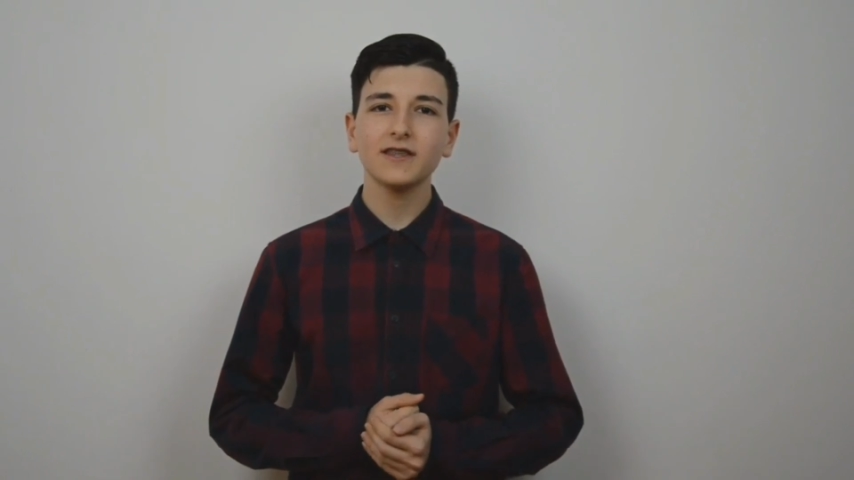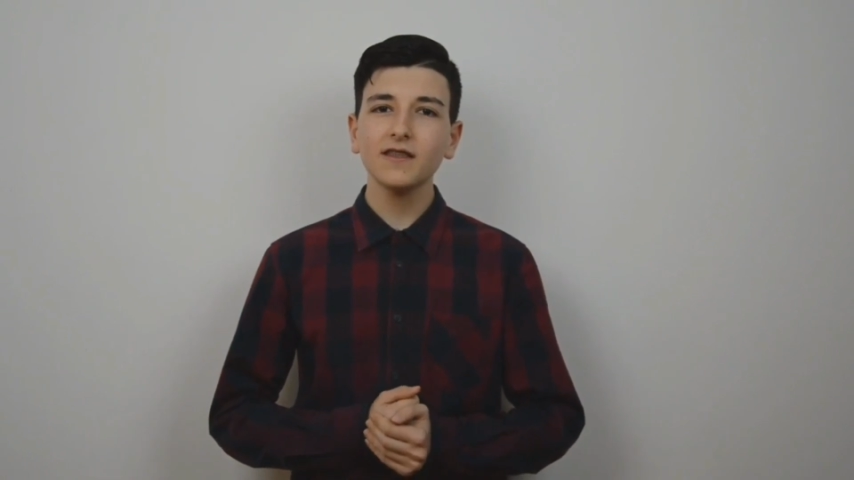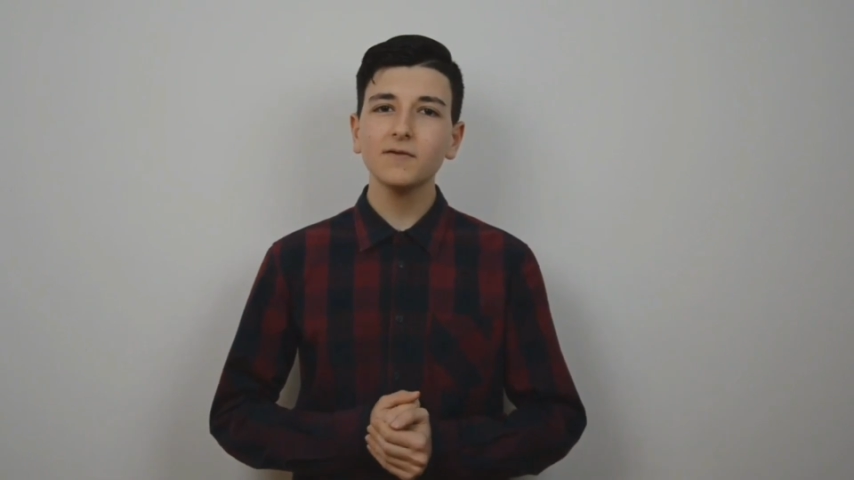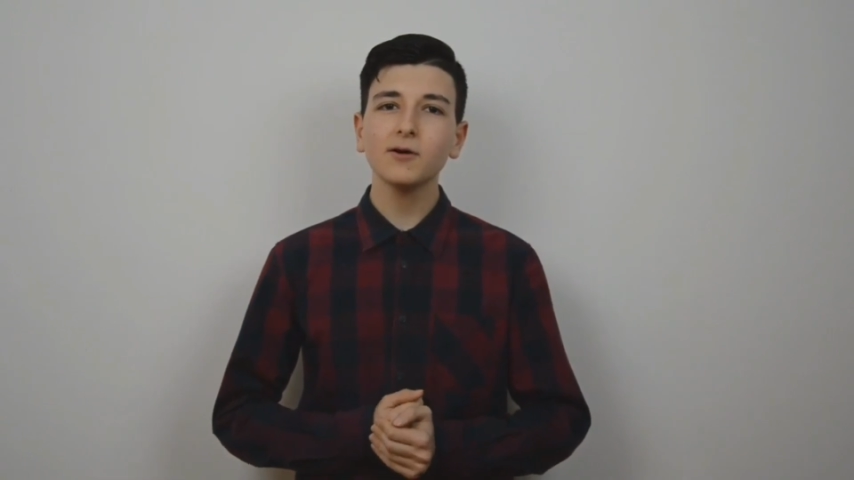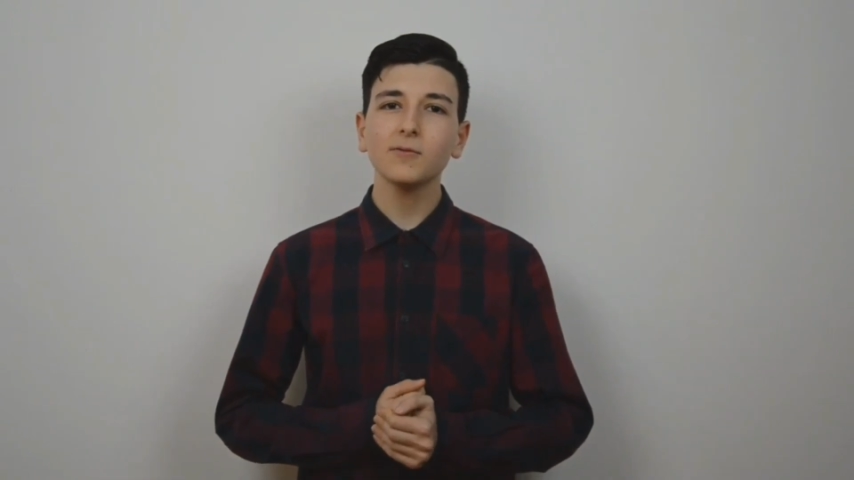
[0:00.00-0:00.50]

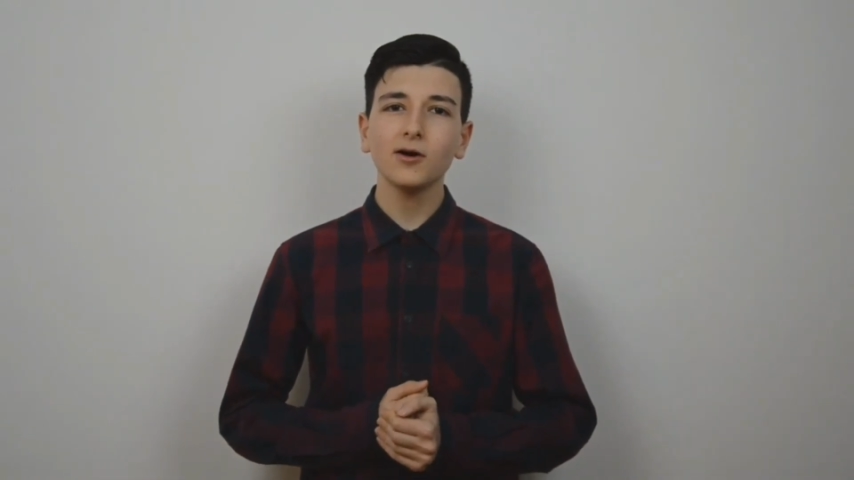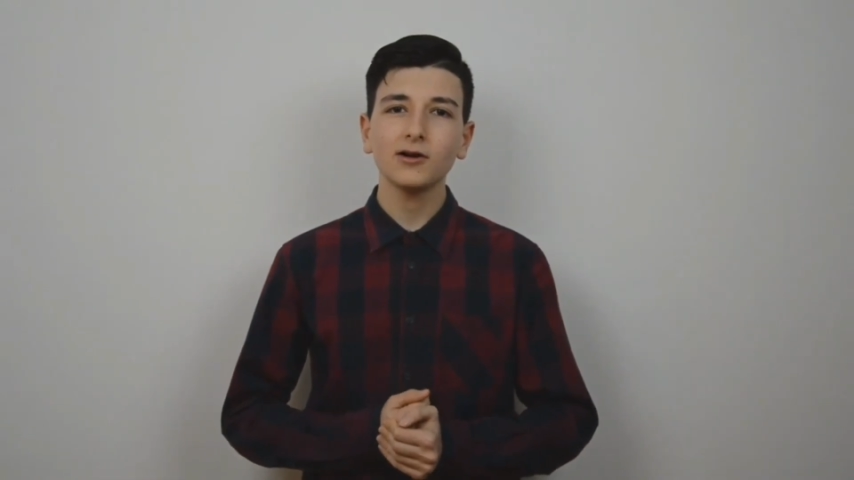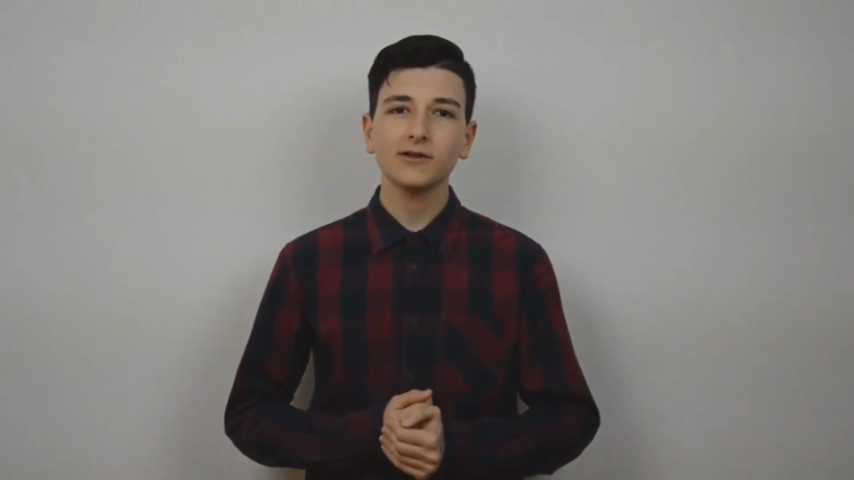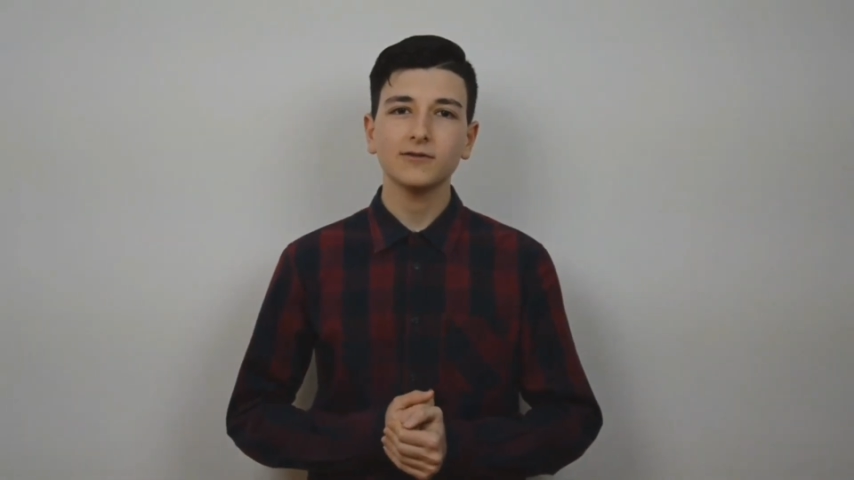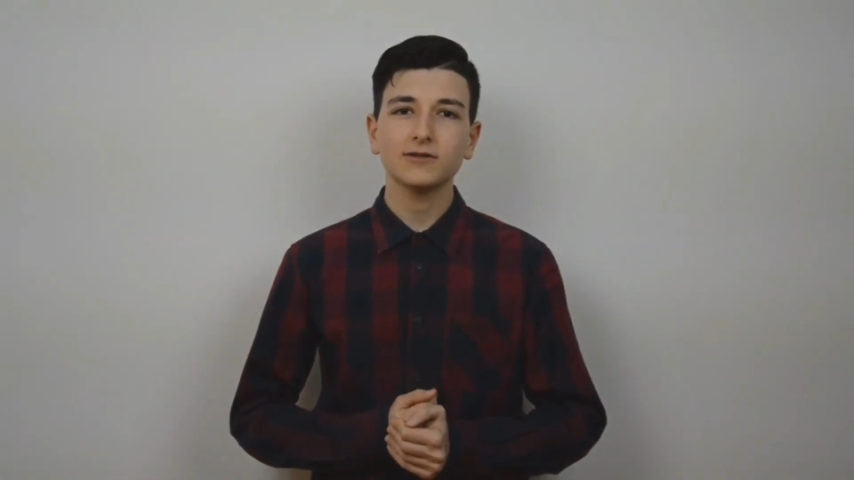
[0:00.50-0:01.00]
synthetic
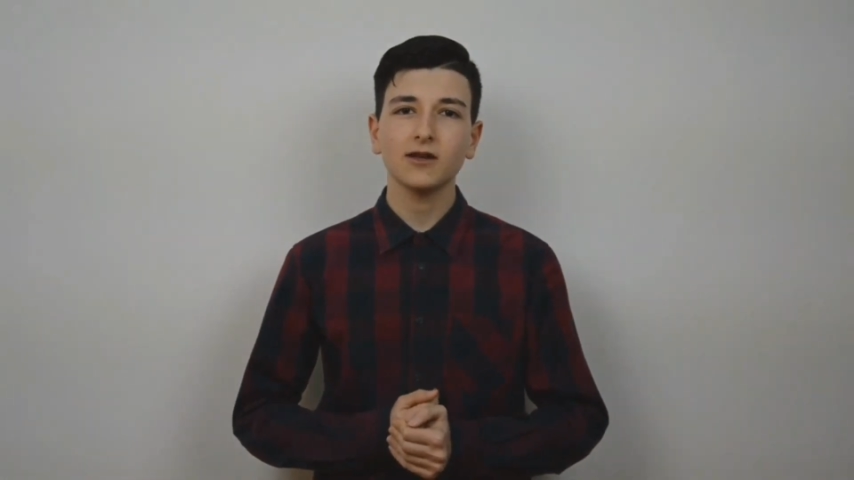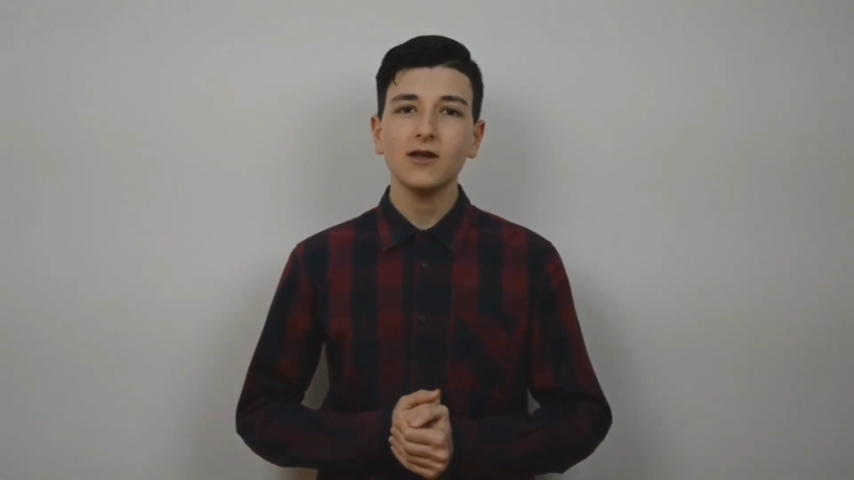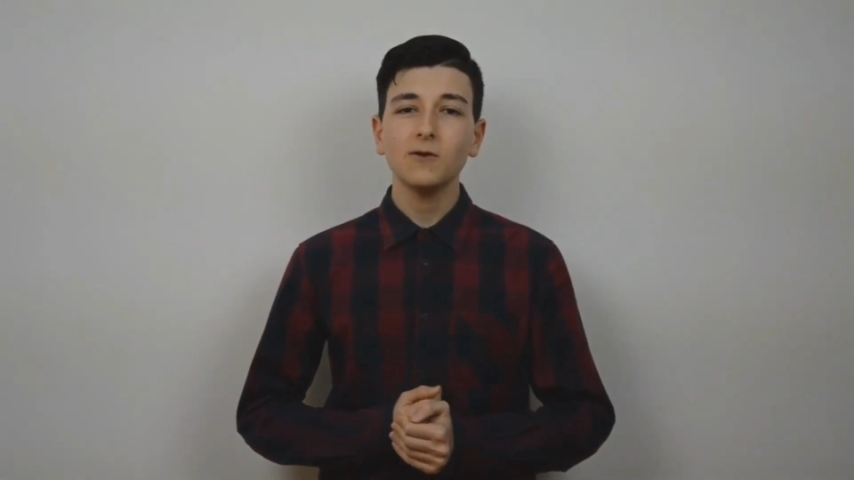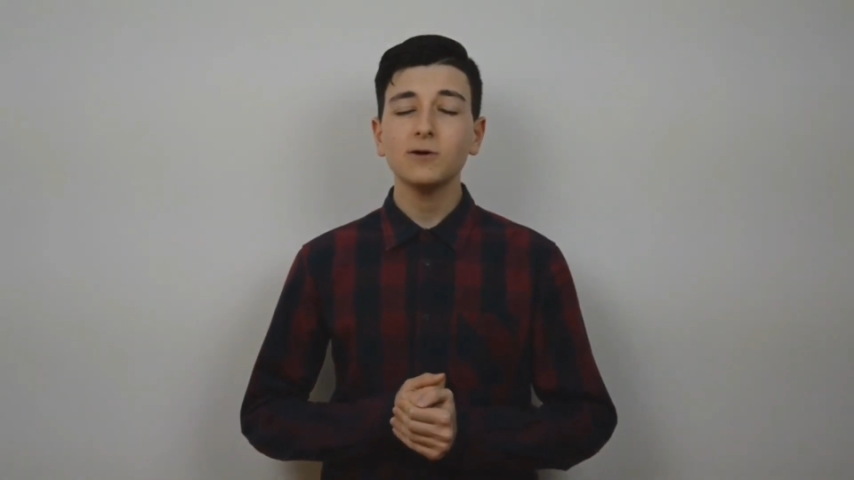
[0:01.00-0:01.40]
macromolecules,